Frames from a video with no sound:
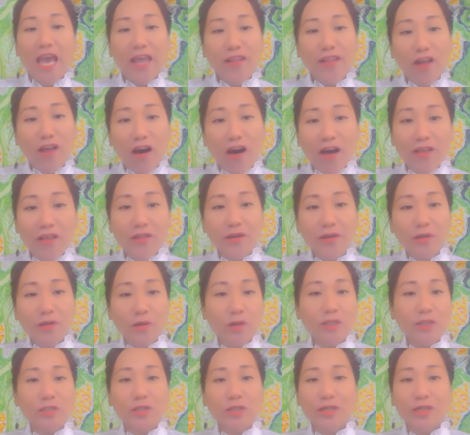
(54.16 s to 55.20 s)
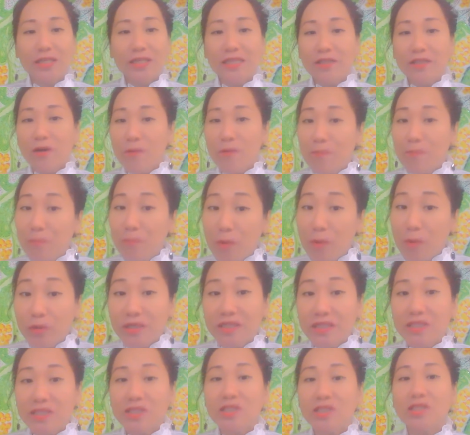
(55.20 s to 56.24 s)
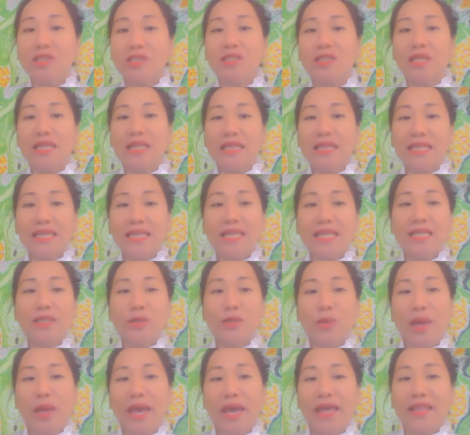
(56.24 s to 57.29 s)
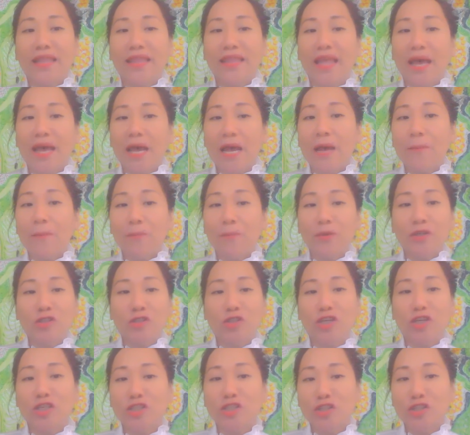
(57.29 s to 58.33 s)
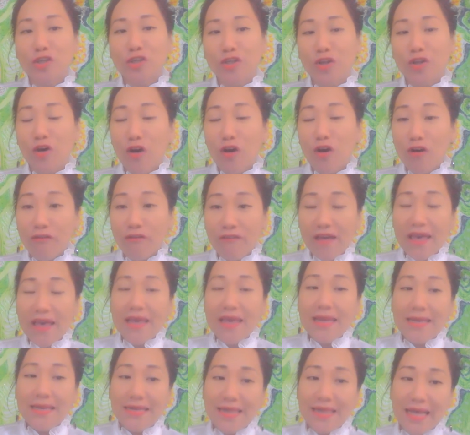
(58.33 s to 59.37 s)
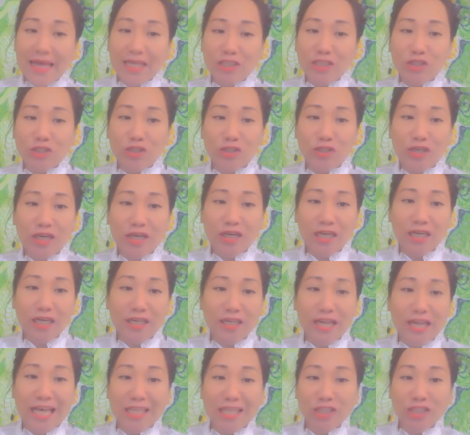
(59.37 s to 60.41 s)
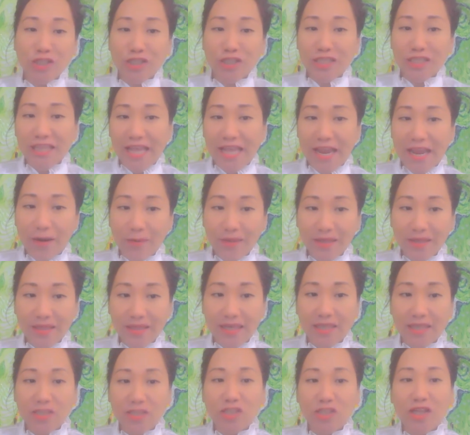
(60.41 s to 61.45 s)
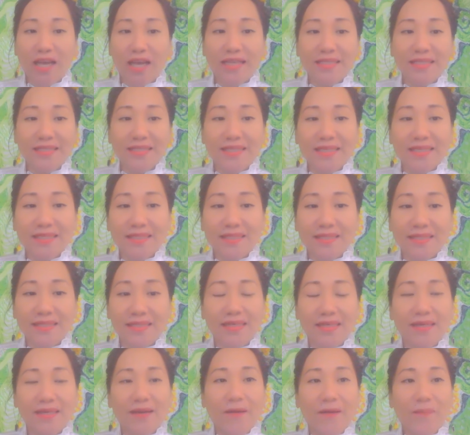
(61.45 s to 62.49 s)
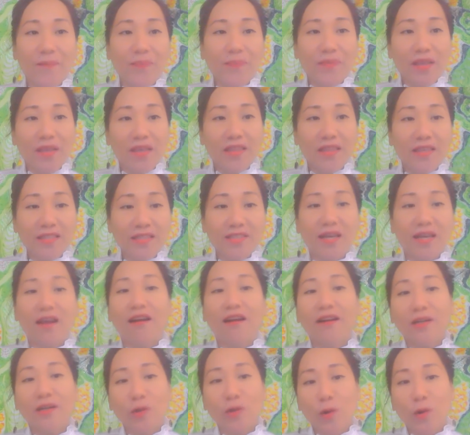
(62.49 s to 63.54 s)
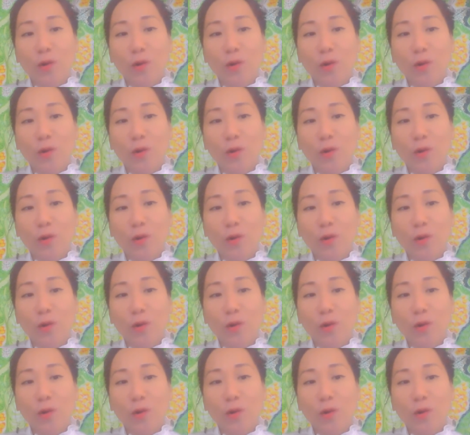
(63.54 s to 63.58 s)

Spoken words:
and other cultural components, leading to an appreciation of national heritage. This art